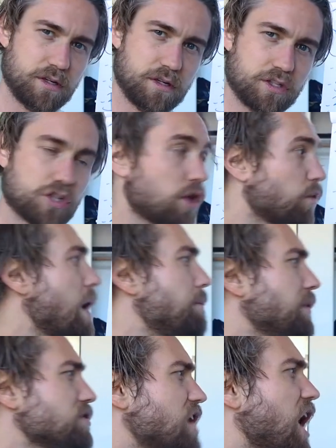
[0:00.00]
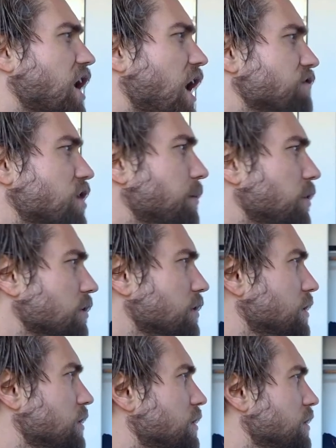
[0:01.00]
So the red pill's not
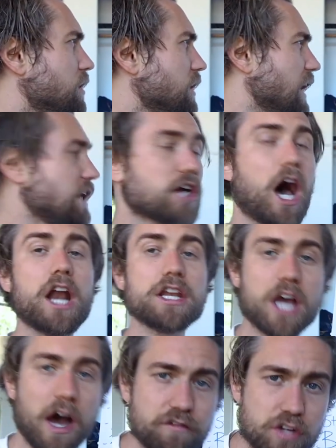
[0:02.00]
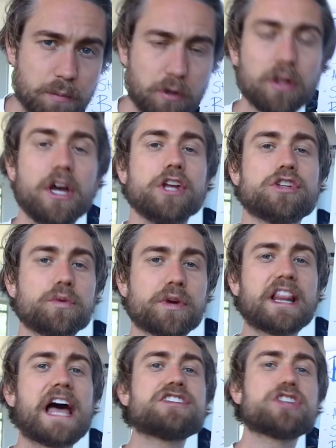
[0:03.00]
comfortable. It's uncomfortable to
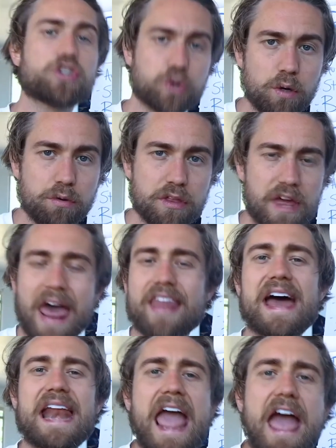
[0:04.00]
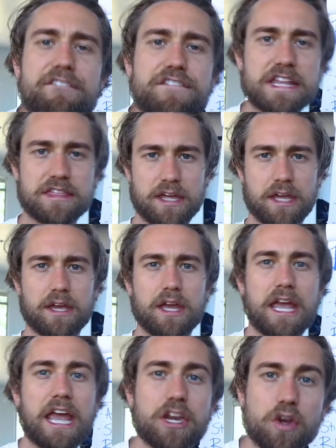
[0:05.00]
realize the truth that everything
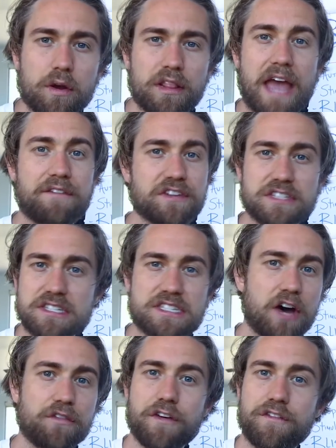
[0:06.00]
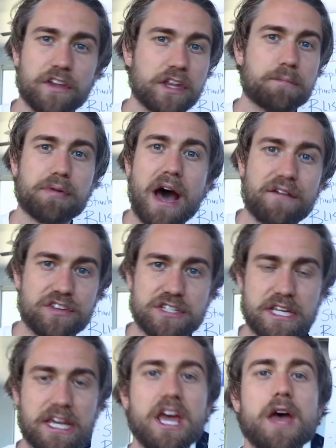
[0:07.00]
in your life is a self-fulfilling
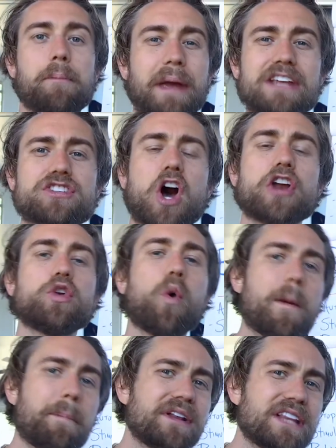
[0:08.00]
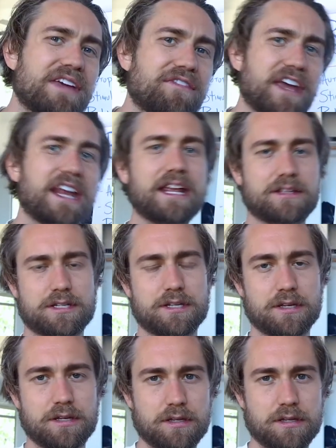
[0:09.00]
prophecy based on your belief in it.